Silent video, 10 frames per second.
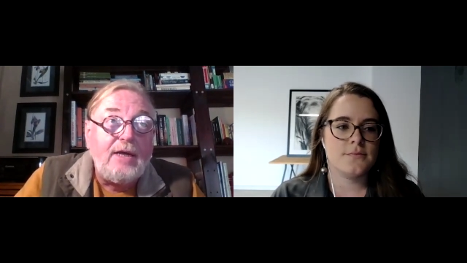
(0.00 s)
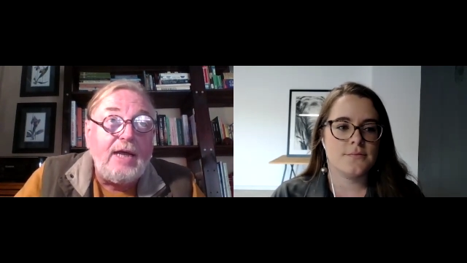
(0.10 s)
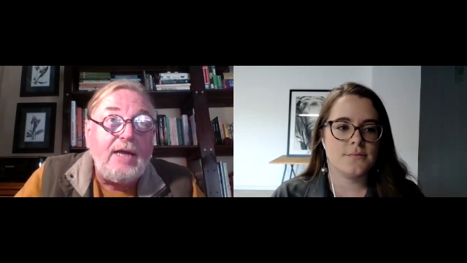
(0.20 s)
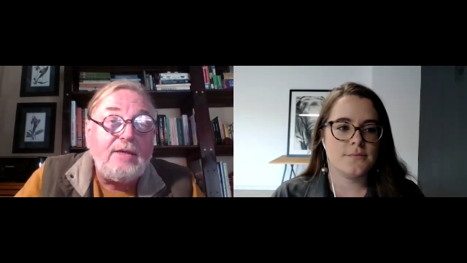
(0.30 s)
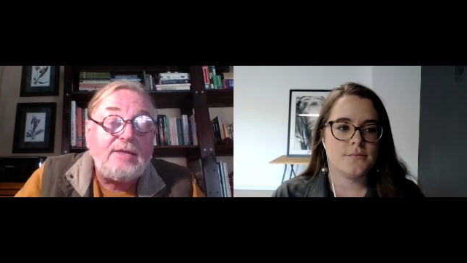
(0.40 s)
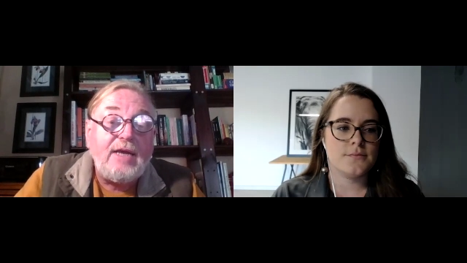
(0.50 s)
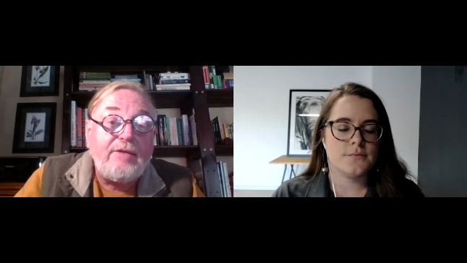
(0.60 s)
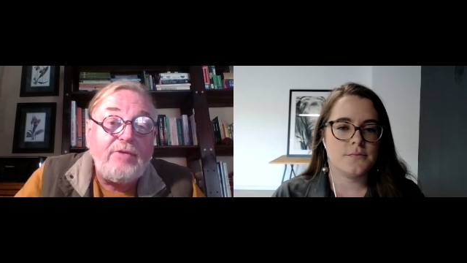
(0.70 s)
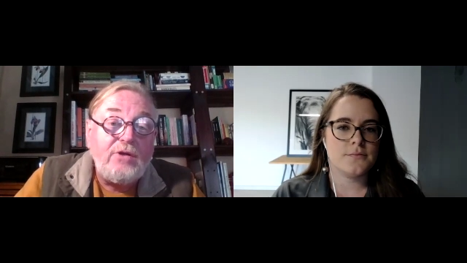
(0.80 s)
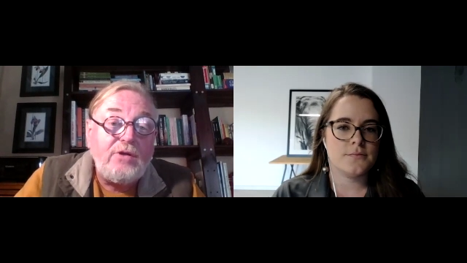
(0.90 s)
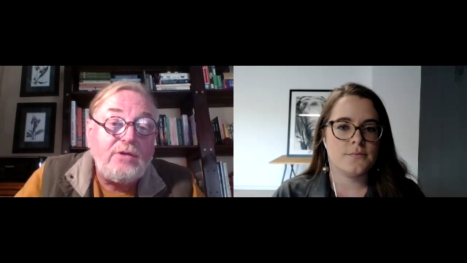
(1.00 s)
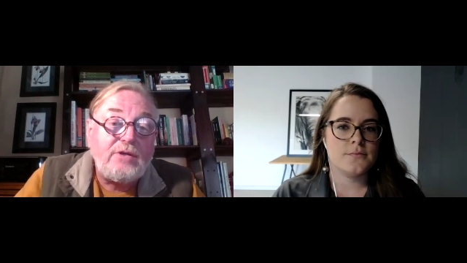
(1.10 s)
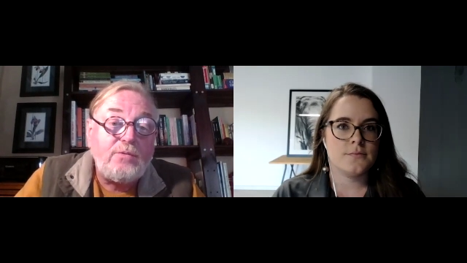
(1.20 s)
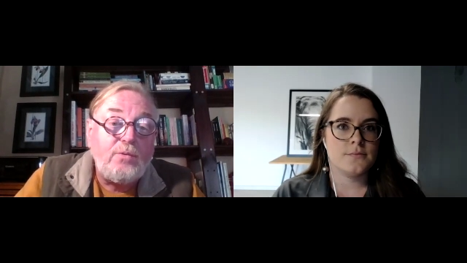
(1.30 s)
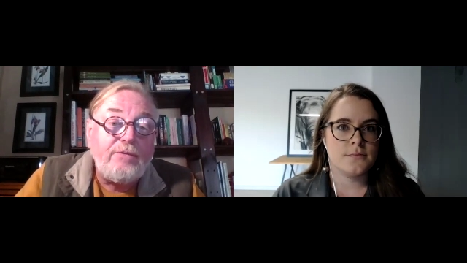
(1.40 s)
Speaker 1: In the 7
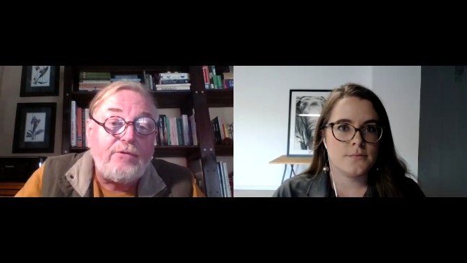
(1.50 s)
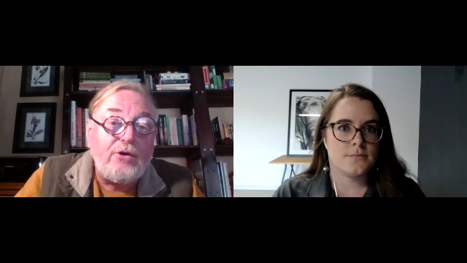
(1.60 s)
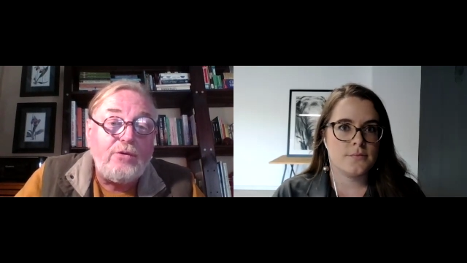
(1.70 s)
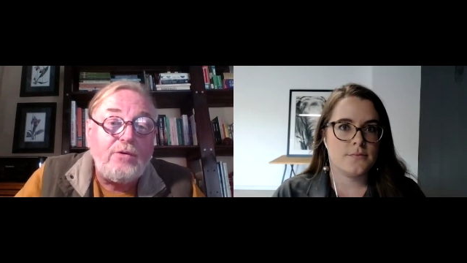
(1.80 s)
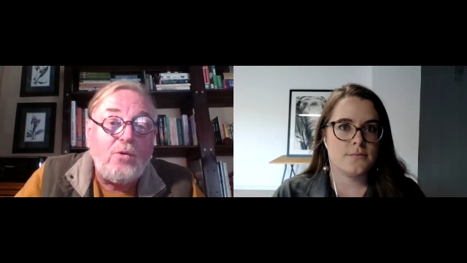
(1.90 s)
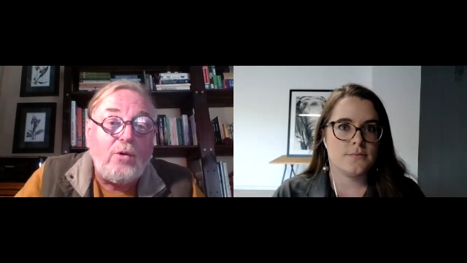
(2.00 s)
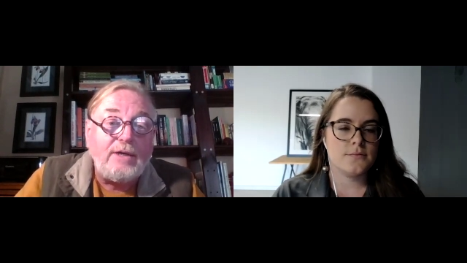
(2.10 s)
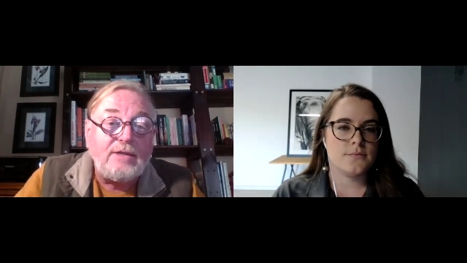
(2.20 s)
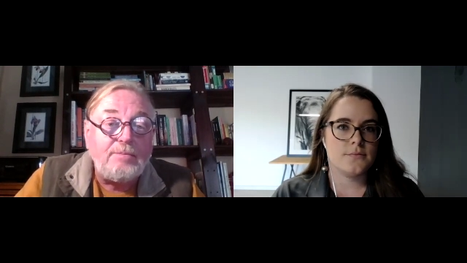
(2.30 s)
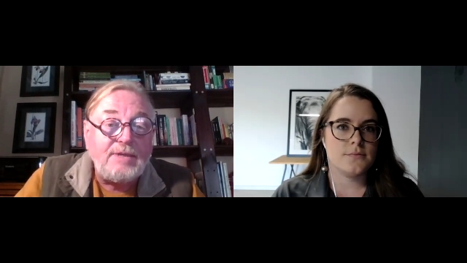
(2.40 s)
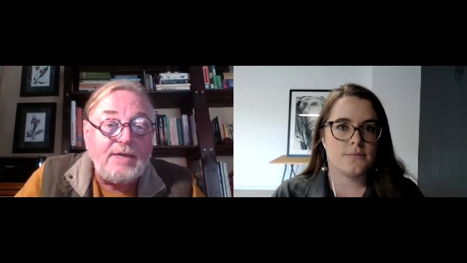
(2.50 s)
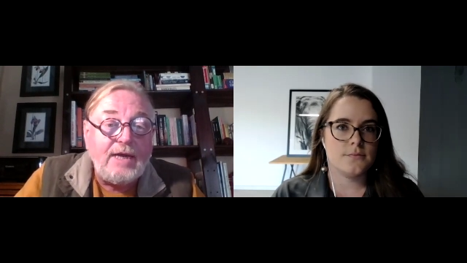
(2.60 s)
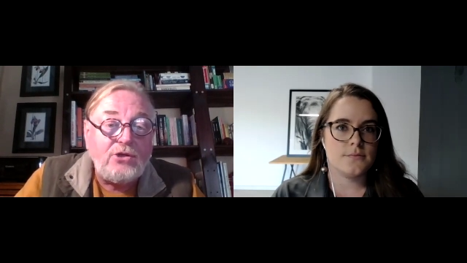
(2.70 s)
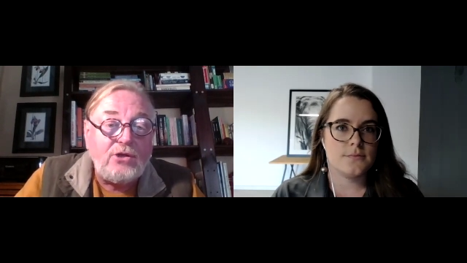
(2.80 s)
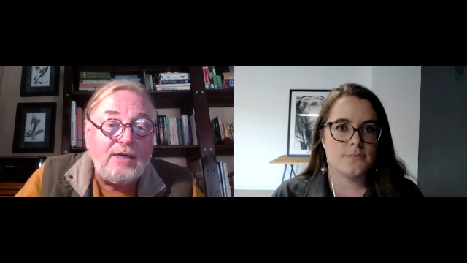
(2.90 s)
years, we've grown quite
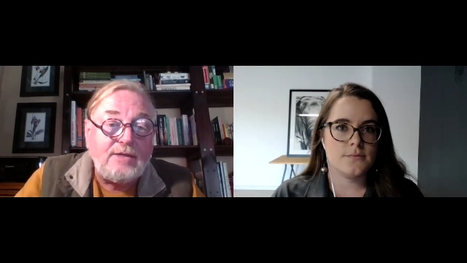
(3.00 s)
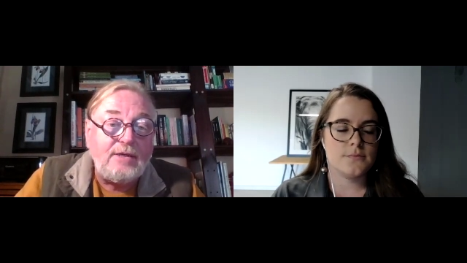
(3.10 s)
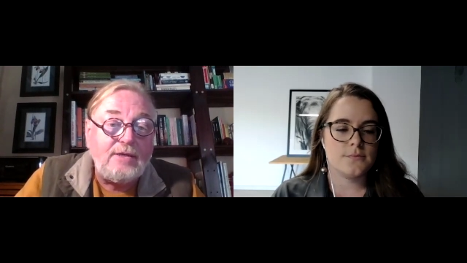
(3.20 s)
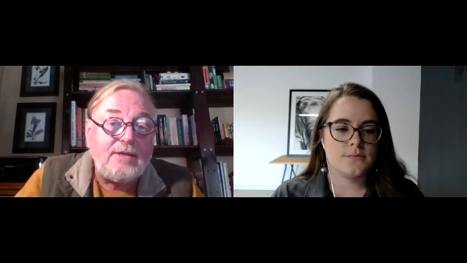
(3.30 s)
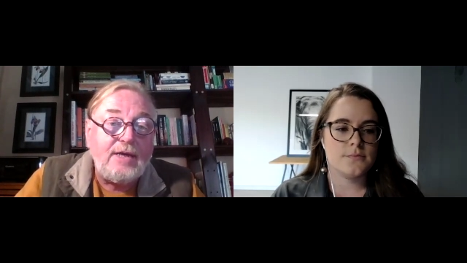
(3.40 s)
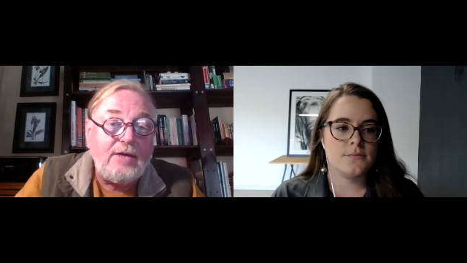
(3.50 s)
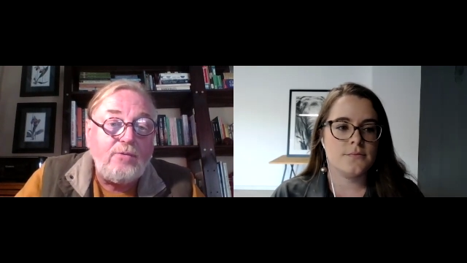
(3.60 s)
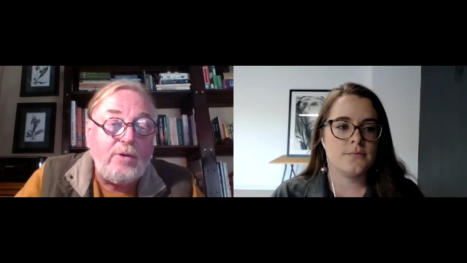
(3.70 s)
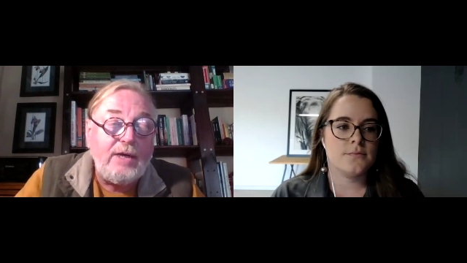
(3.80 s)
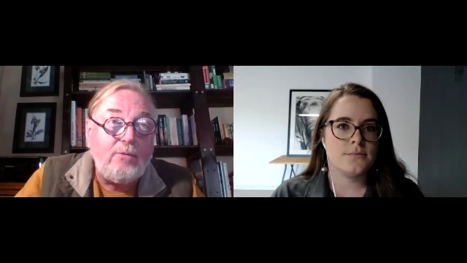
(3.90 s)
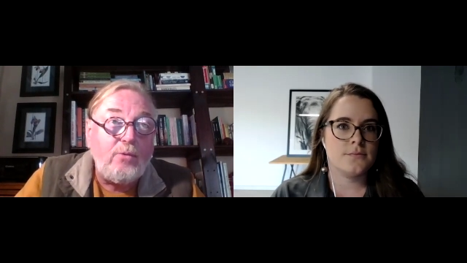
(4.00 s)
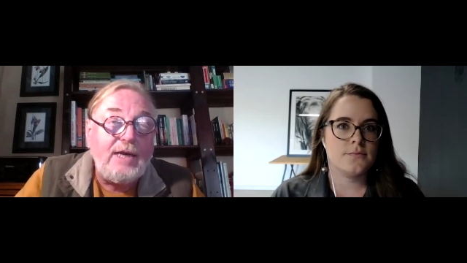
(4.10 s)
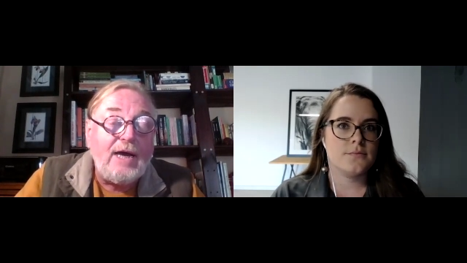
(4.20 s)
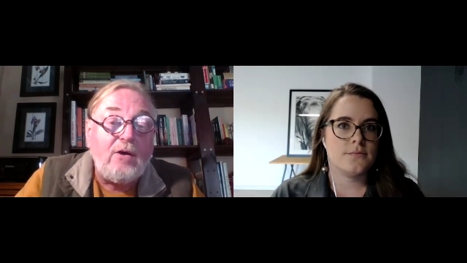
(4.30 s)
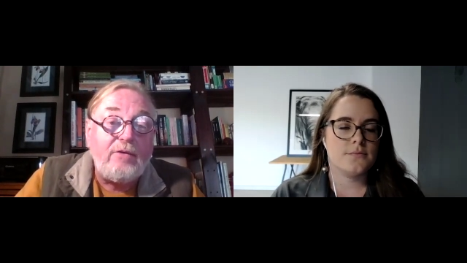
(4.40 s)
substantially since then. We
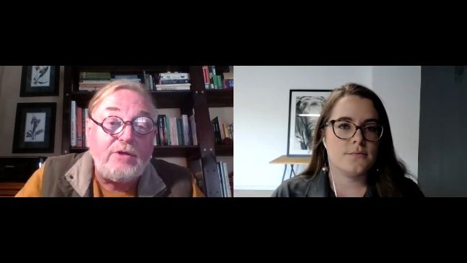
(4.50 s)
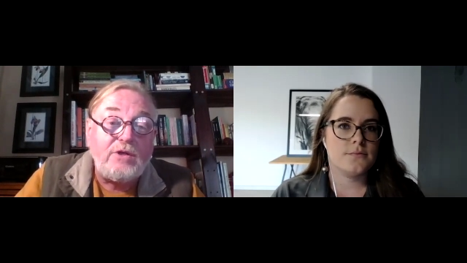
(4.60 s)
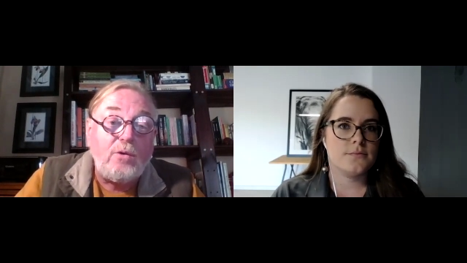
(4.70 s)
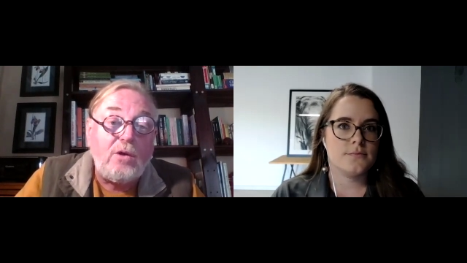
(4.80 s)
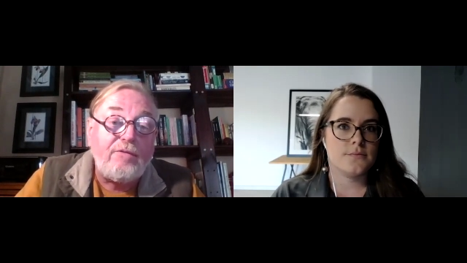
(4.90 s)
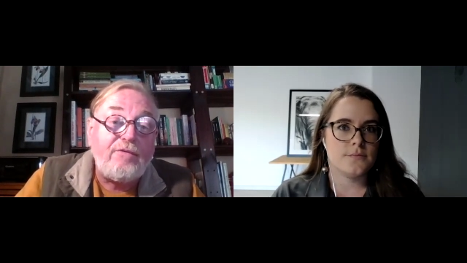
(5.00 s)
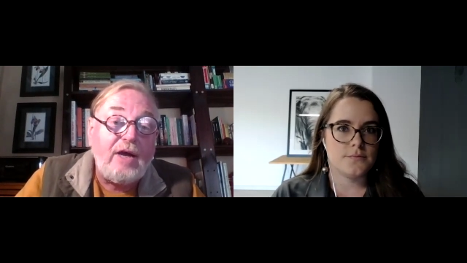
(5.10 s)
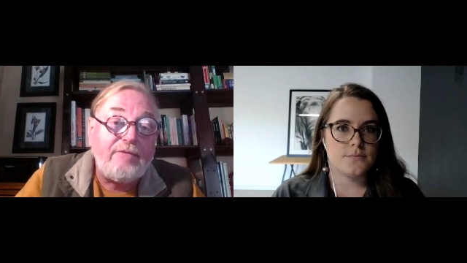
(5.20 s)
now have a total of 5